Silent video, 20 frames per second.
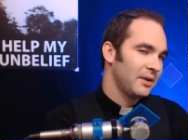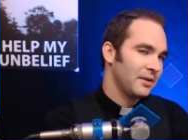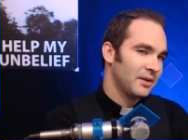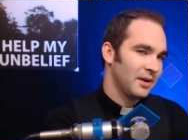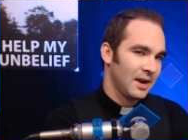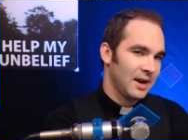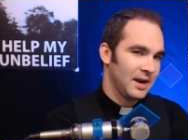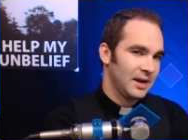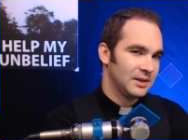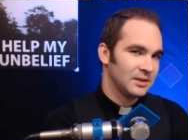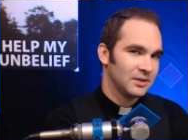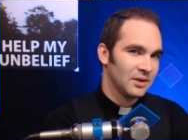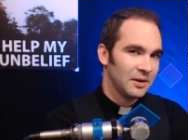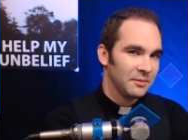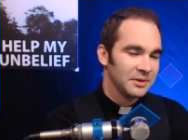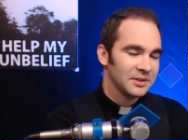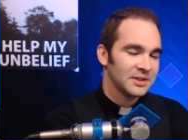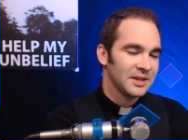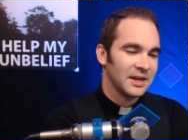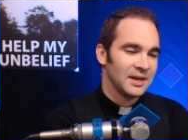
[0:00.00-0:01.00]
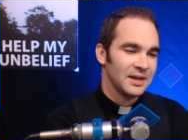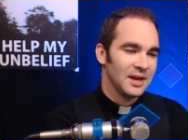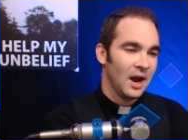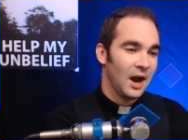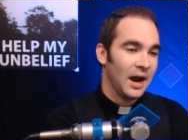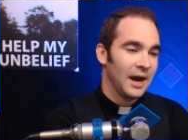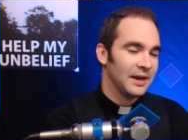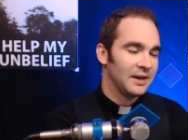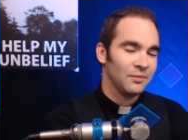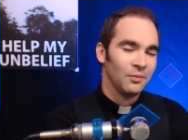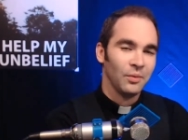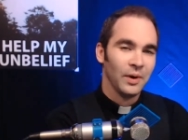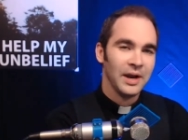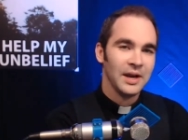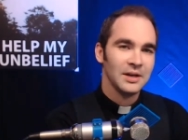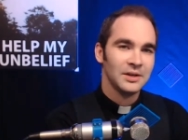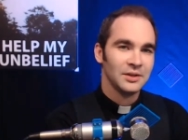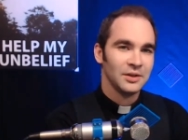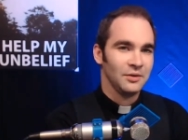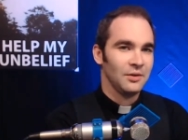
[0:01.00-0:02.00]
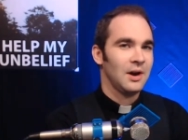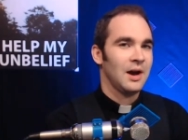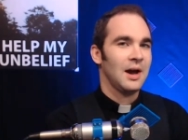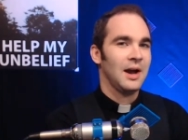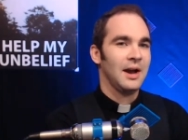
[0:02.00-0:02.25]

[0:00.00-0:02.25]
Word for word: 9. So I'm going to say not way too high.